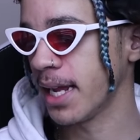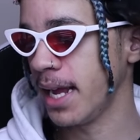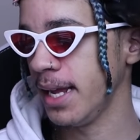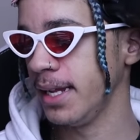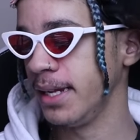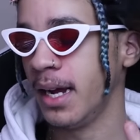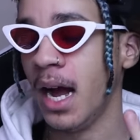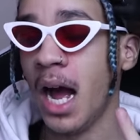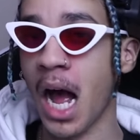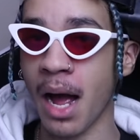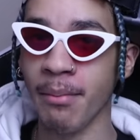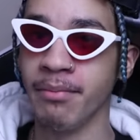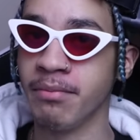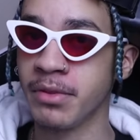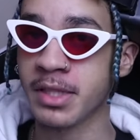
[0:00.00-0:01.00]
Okay,
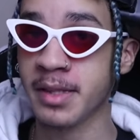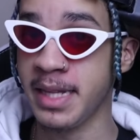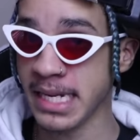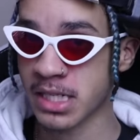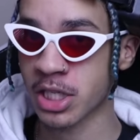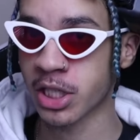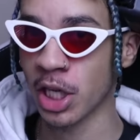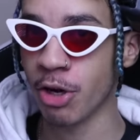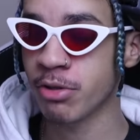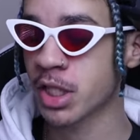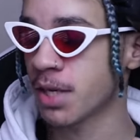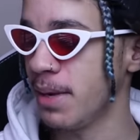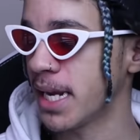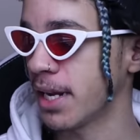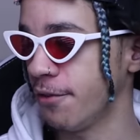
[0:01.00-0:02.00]
I'm this close
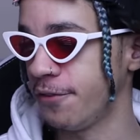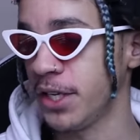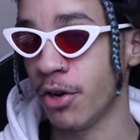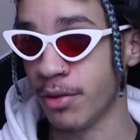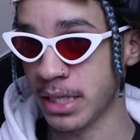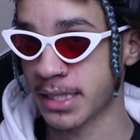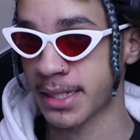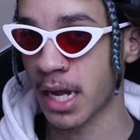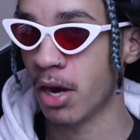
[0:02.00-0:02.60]
to making a video on this